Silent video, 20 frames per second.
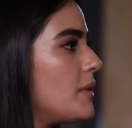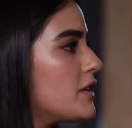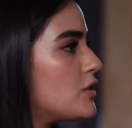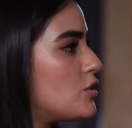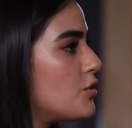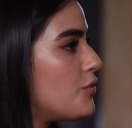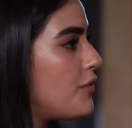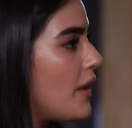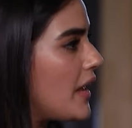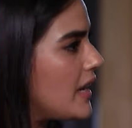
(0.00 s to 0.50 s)

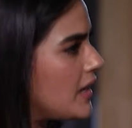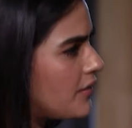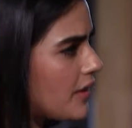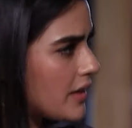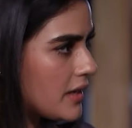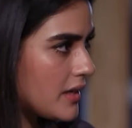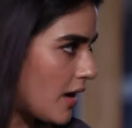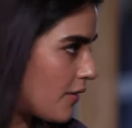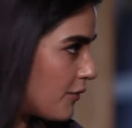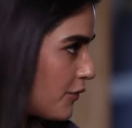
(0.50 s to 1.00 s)
makes you very
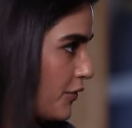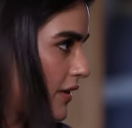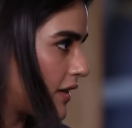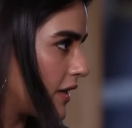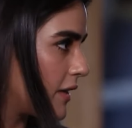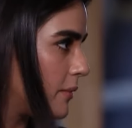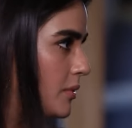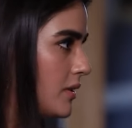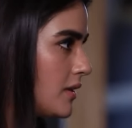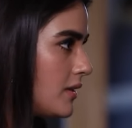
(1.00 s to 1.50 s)
very
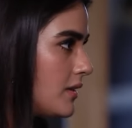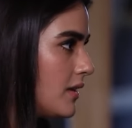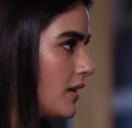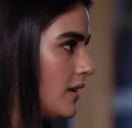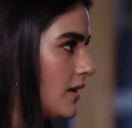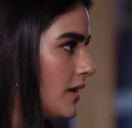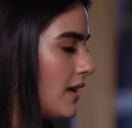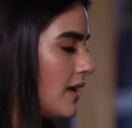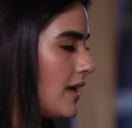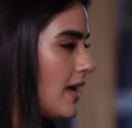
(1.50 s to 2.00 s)
comfortable.
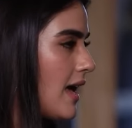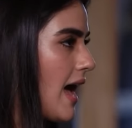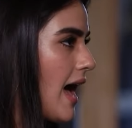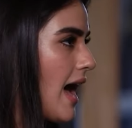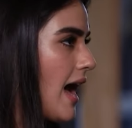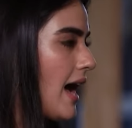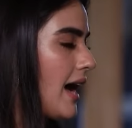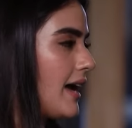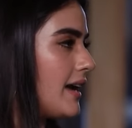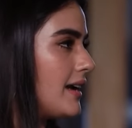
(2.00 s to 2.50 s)

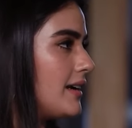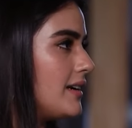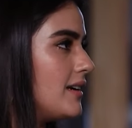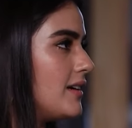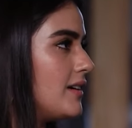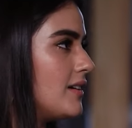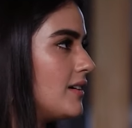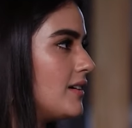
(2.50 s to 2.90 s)
And